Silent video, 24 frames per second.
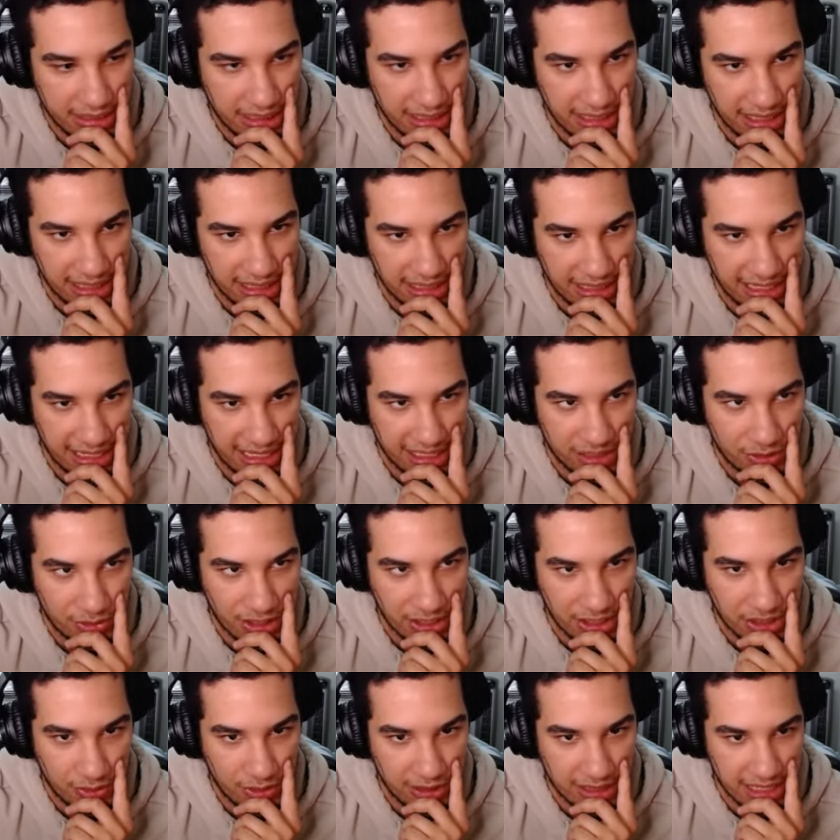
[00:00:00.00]
and then I try
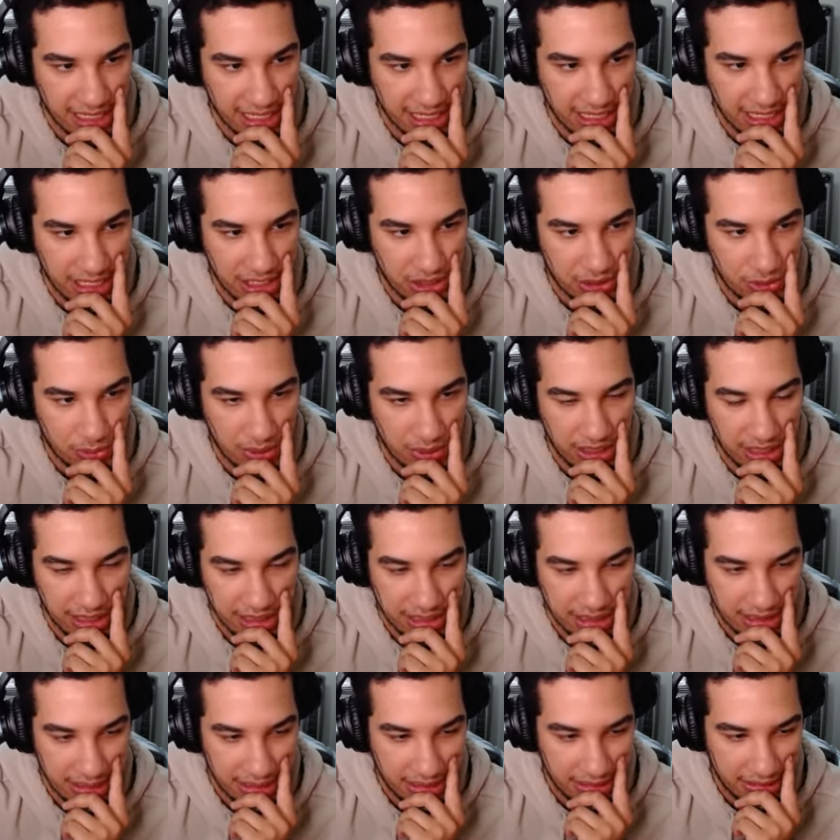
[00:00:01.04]
to attack into a
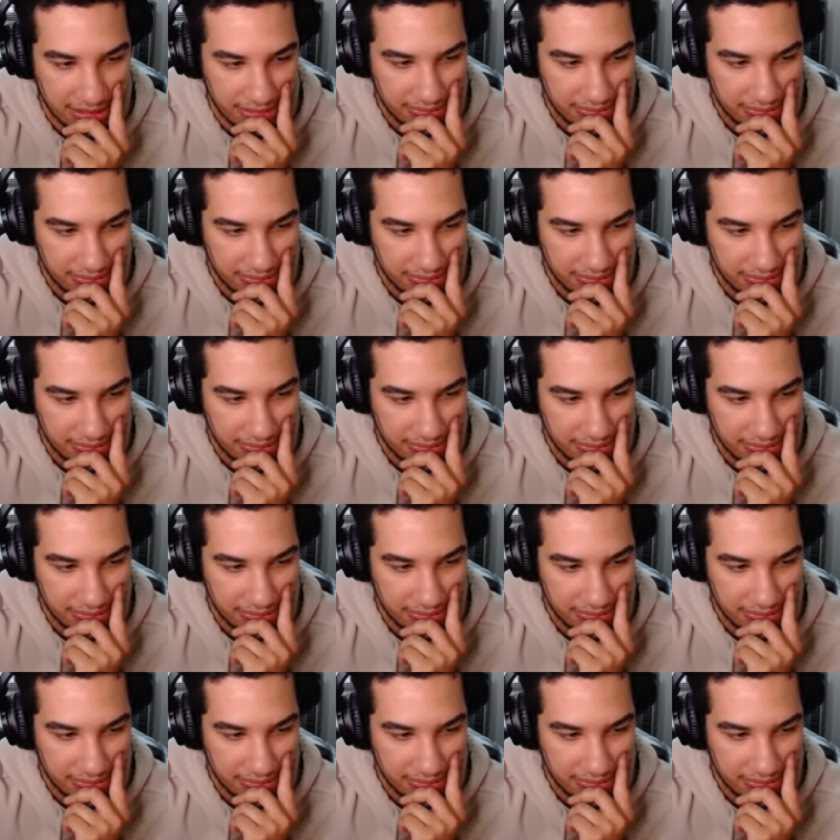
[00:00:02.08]
next time.